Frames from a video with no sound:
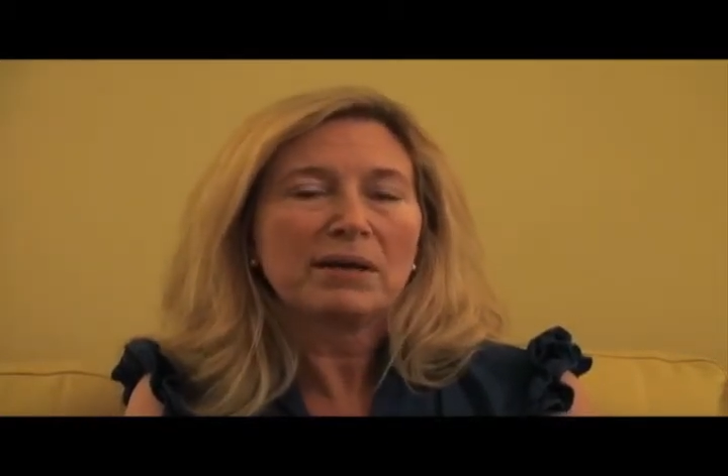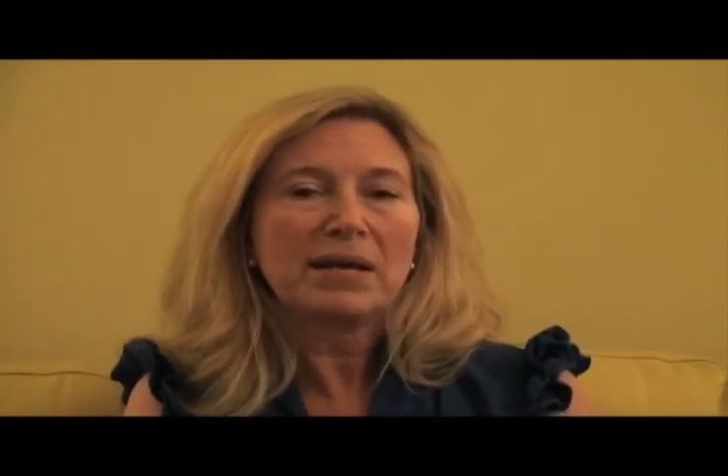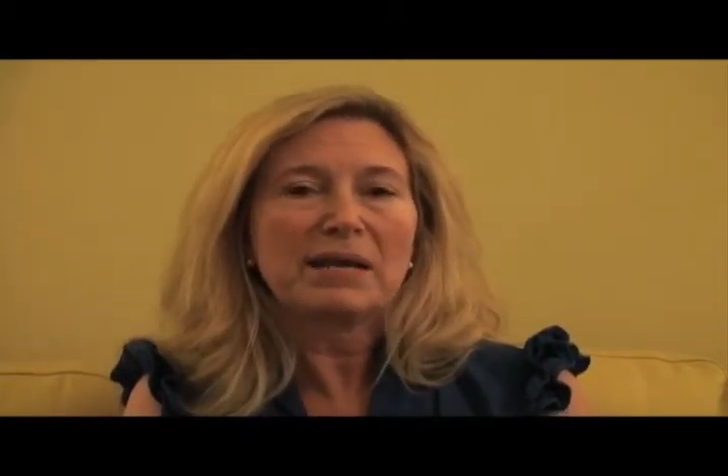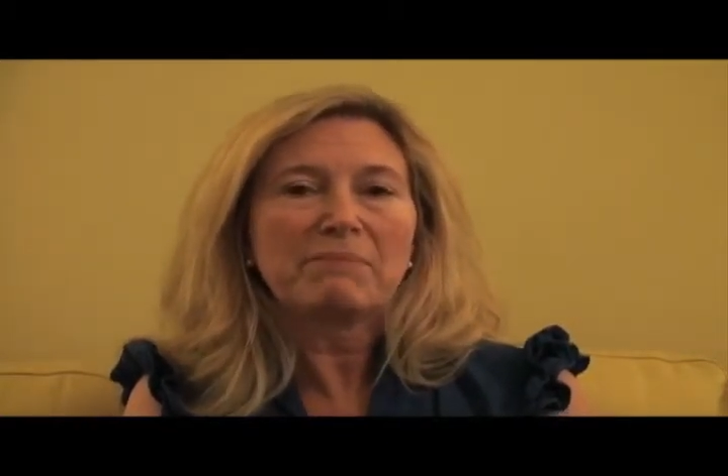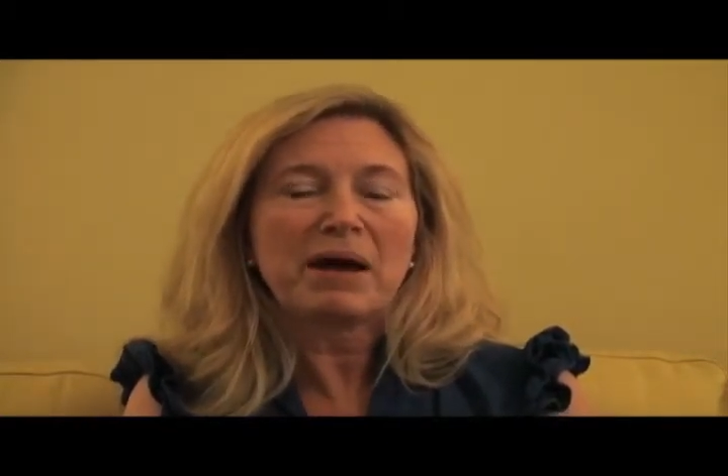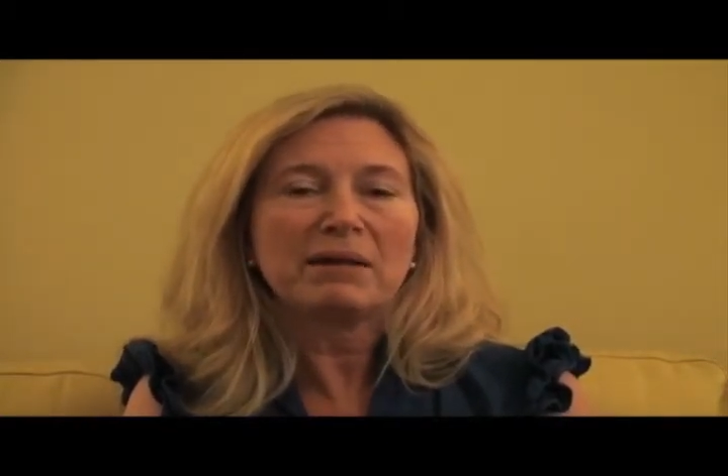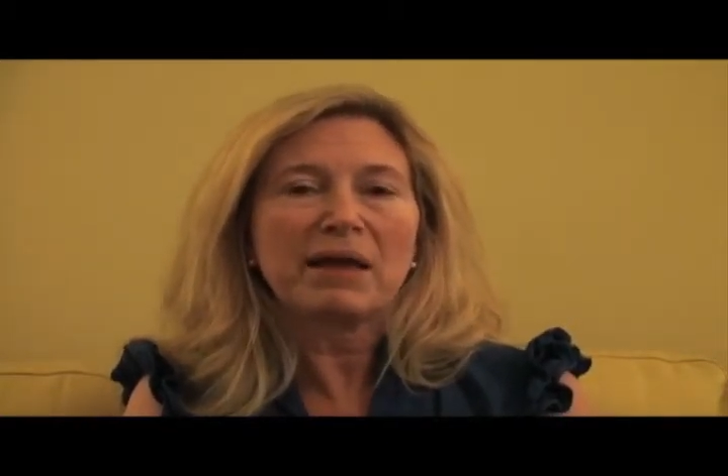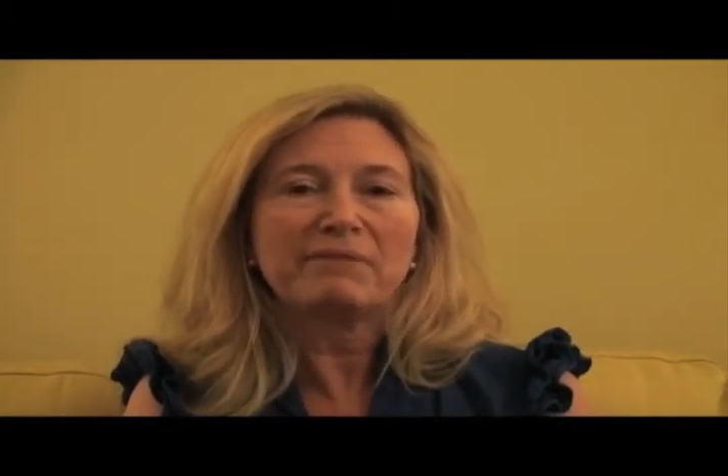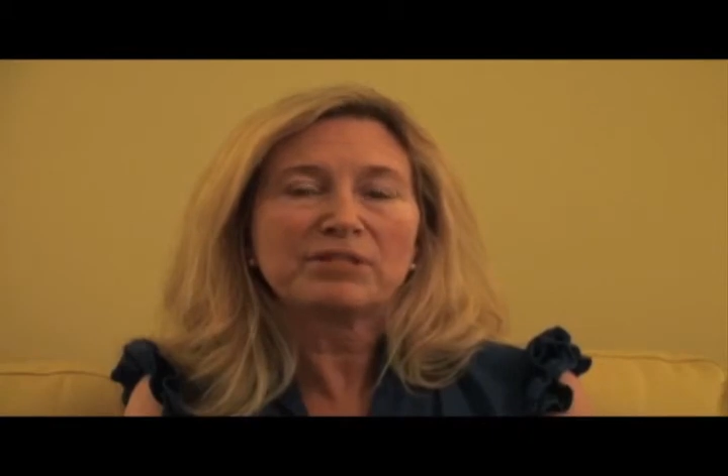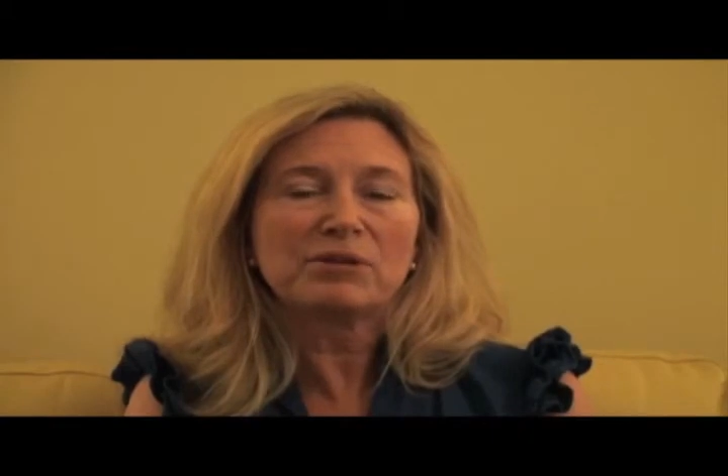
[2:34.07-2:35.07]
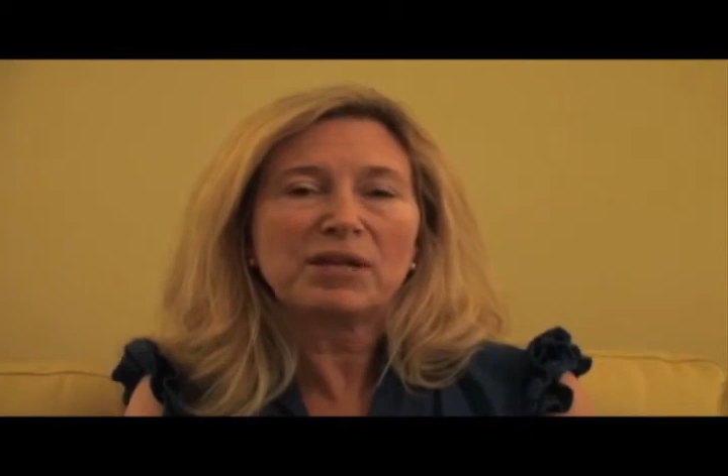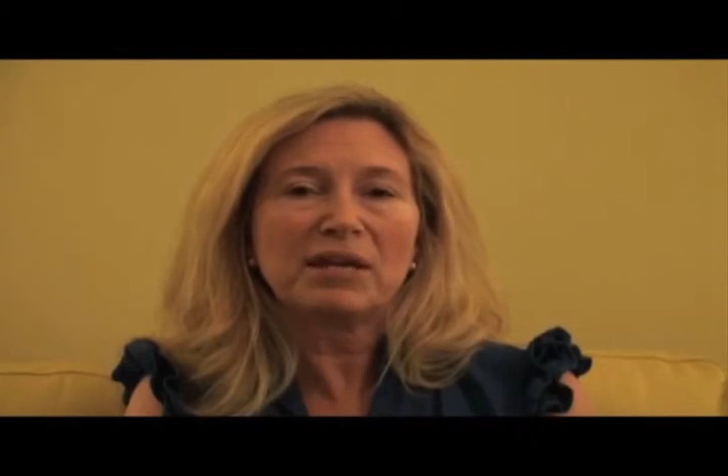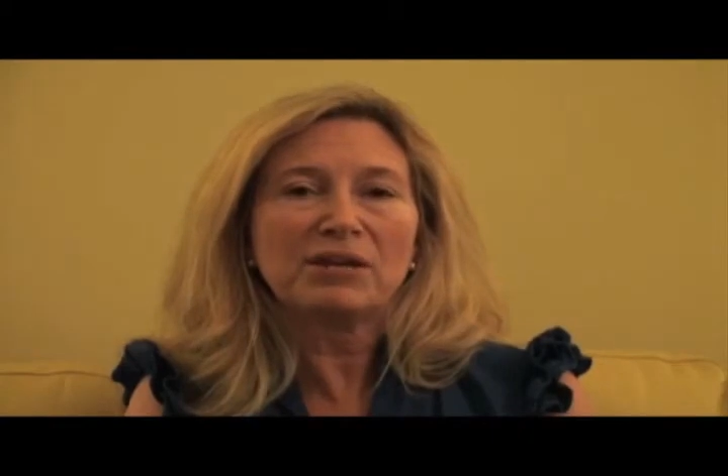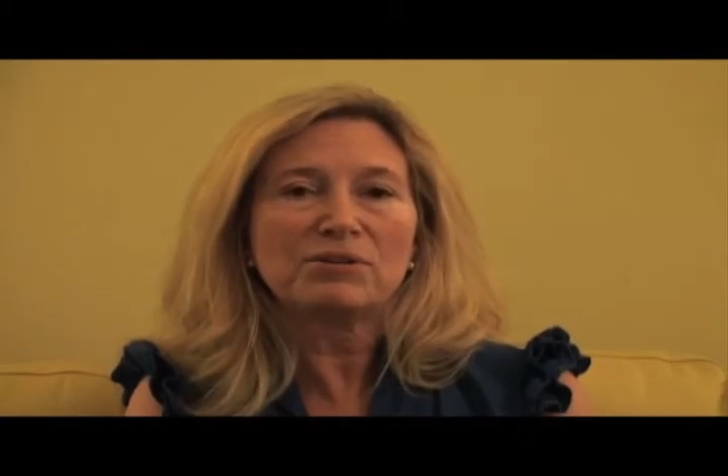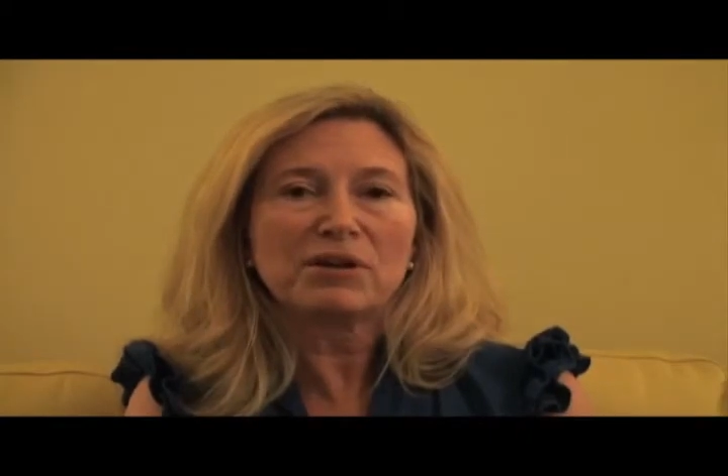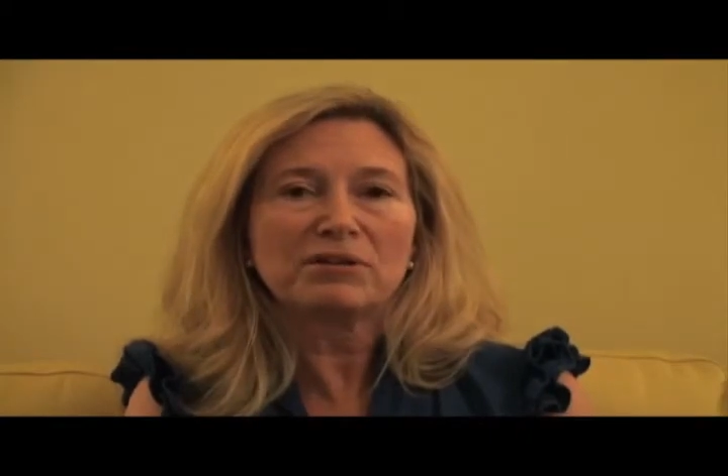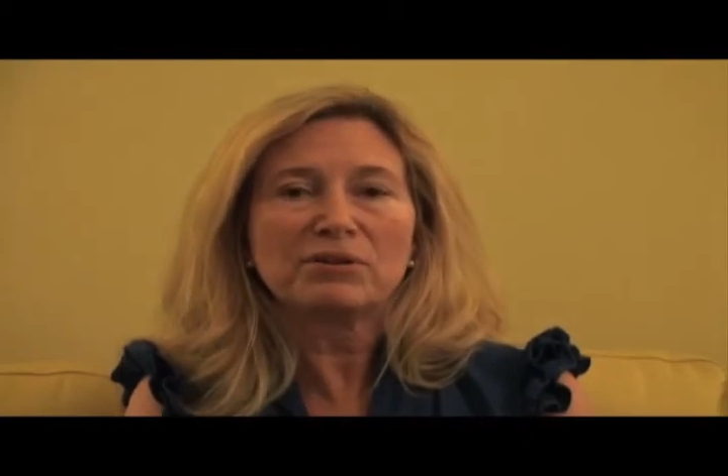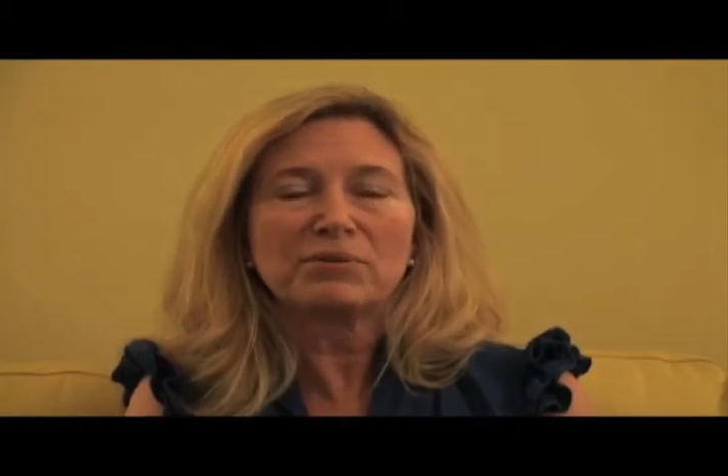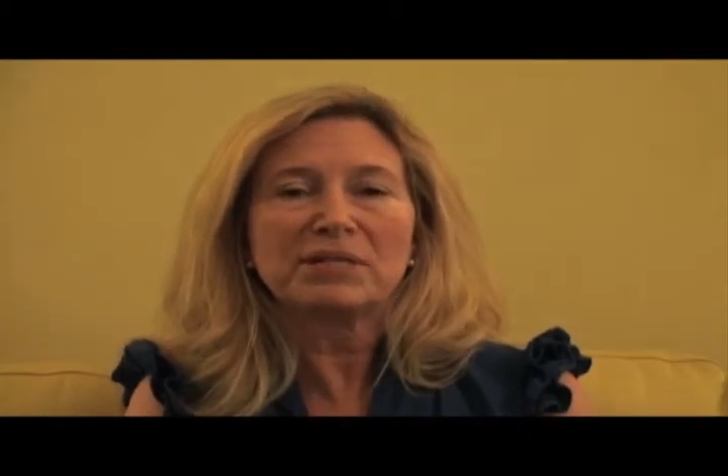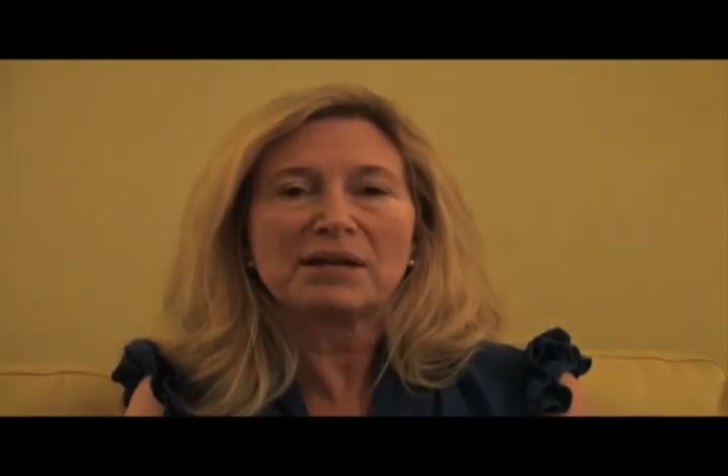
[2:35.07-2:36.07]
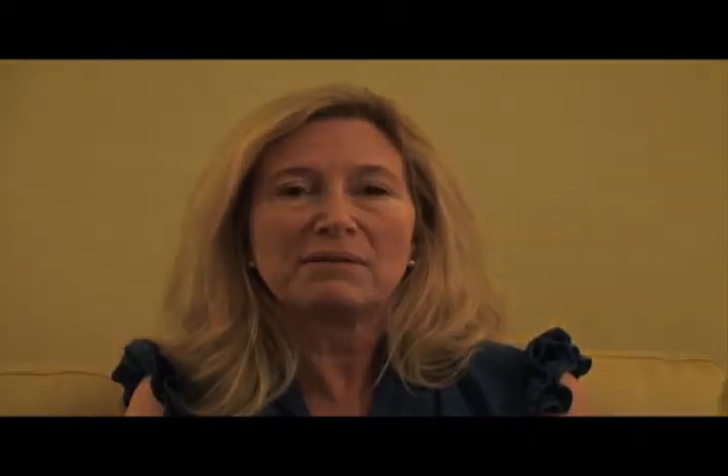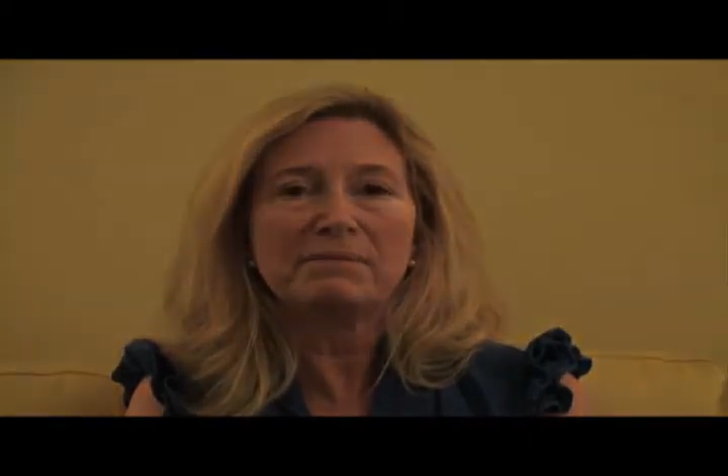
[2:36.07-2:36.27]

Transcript: in my life. So thank you, Dr. Quintal.